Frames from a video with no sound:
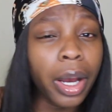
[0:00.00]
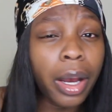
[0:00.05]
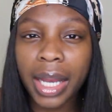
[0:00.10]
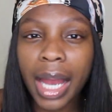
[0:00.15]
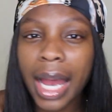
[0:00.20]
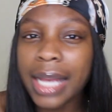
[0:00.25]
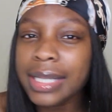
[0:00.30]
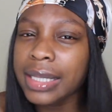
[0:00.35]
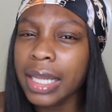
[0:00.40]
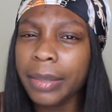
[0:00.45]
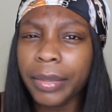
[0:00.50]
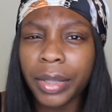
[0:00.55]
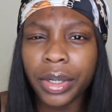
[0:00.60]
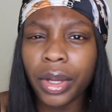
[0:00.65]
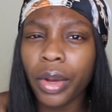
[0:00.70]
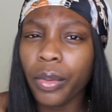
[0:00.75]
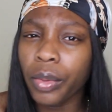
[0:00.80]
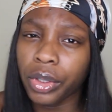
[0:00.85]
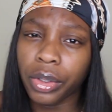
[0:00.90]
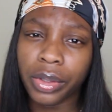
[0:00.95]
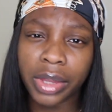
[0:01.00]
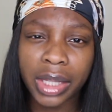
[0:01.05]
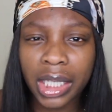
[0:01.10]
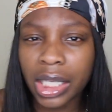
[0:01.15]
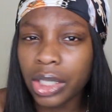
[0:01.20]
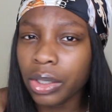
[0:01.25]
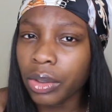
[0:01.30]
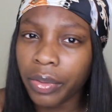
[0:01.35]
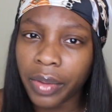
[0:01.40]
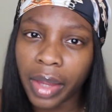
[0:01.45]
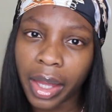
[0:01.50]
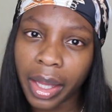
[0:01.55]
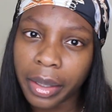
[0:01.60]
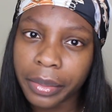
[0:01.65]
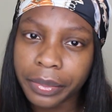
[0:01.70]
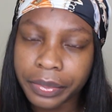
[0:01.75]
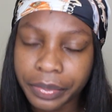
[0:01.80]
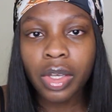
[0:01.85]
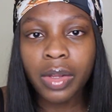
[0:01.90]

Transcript: But guys, let me know what you're thinking on that.